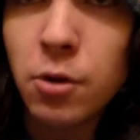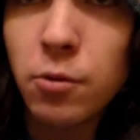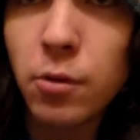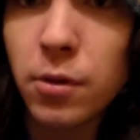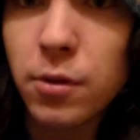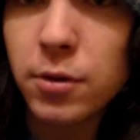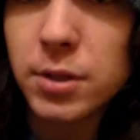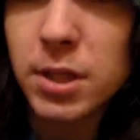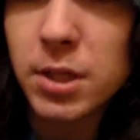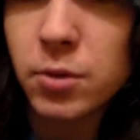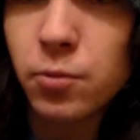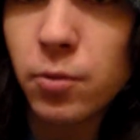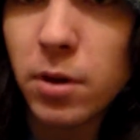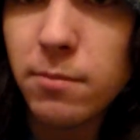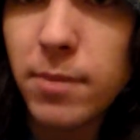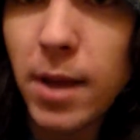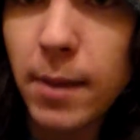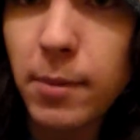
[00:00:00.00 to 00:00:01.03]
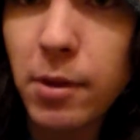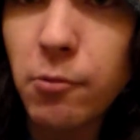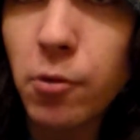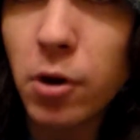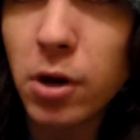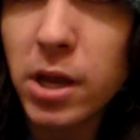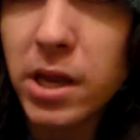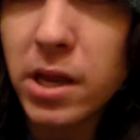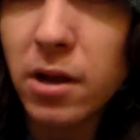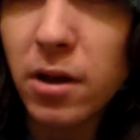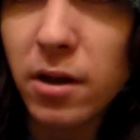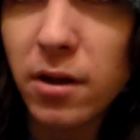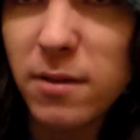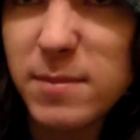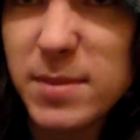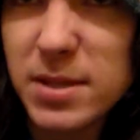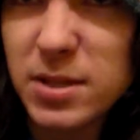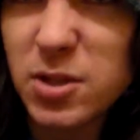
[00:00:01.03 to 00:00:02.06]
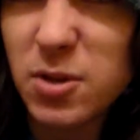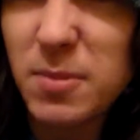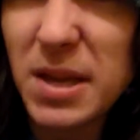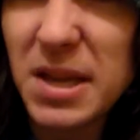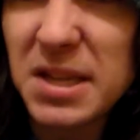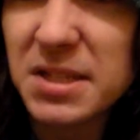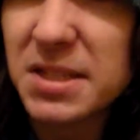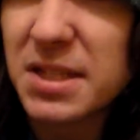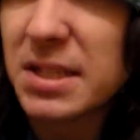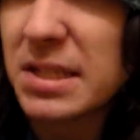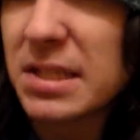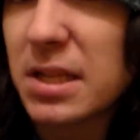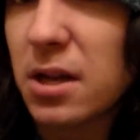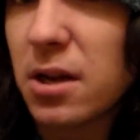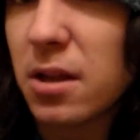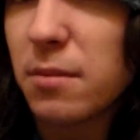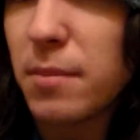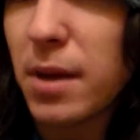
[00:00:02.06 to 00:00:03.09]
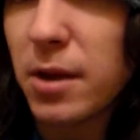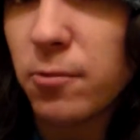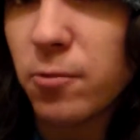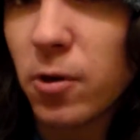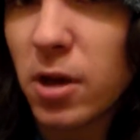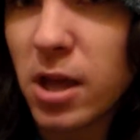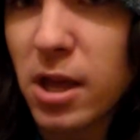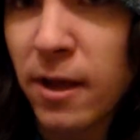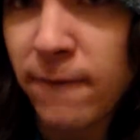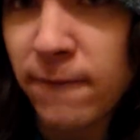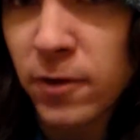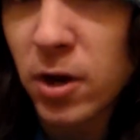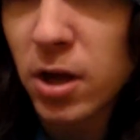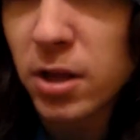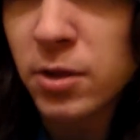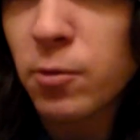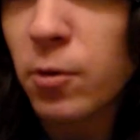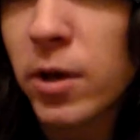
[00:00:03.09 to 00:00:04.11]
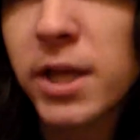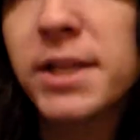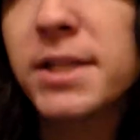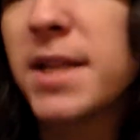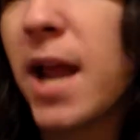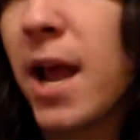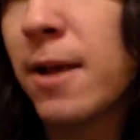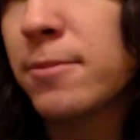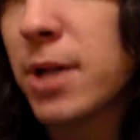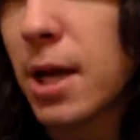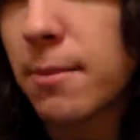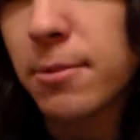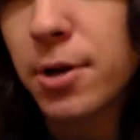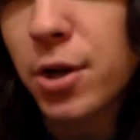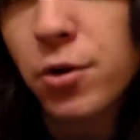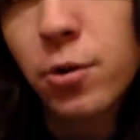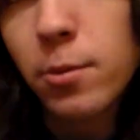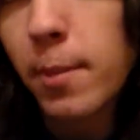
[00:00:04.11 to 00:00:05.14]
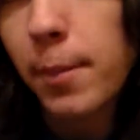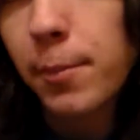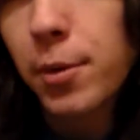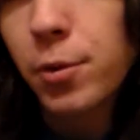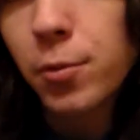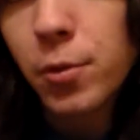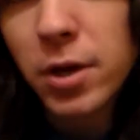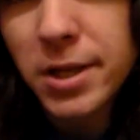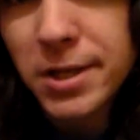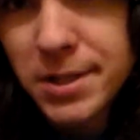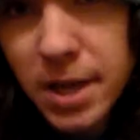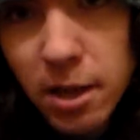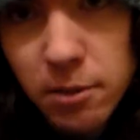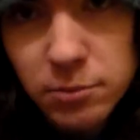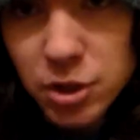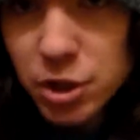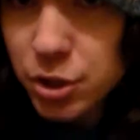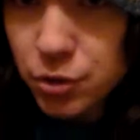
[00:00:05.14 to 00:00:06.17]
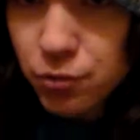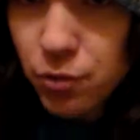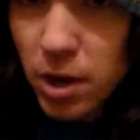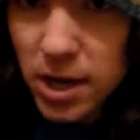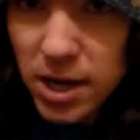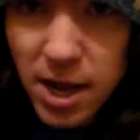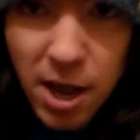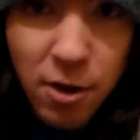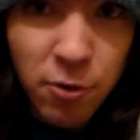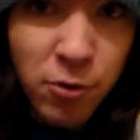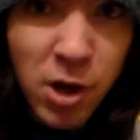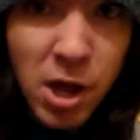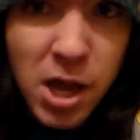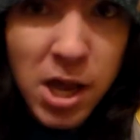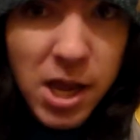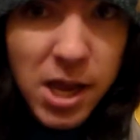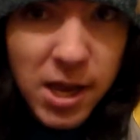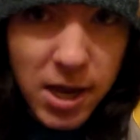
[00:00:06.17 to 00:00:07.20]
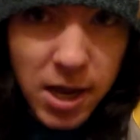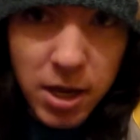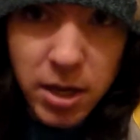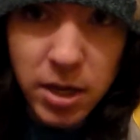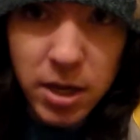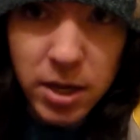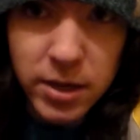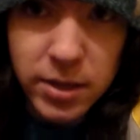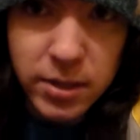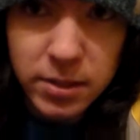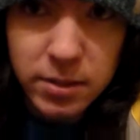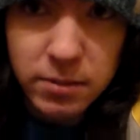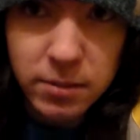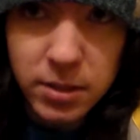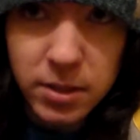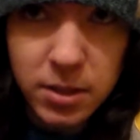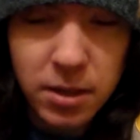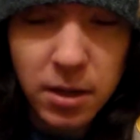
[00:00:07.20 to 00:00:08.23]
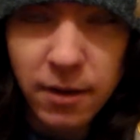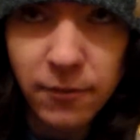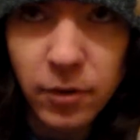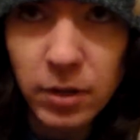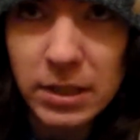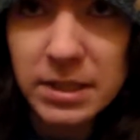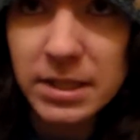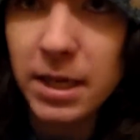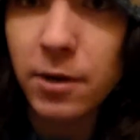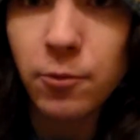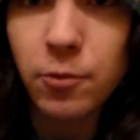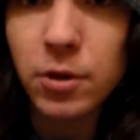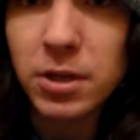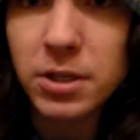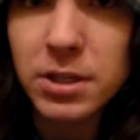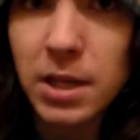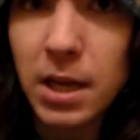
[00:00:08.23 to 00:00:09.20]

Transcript: Well, there's this one baby Wookiee. I'm assuming it's the son of the main Wookiee. I forgot the Wookiee's names. I'm going to remember the Wookiee's names just right now. I've only seen it once.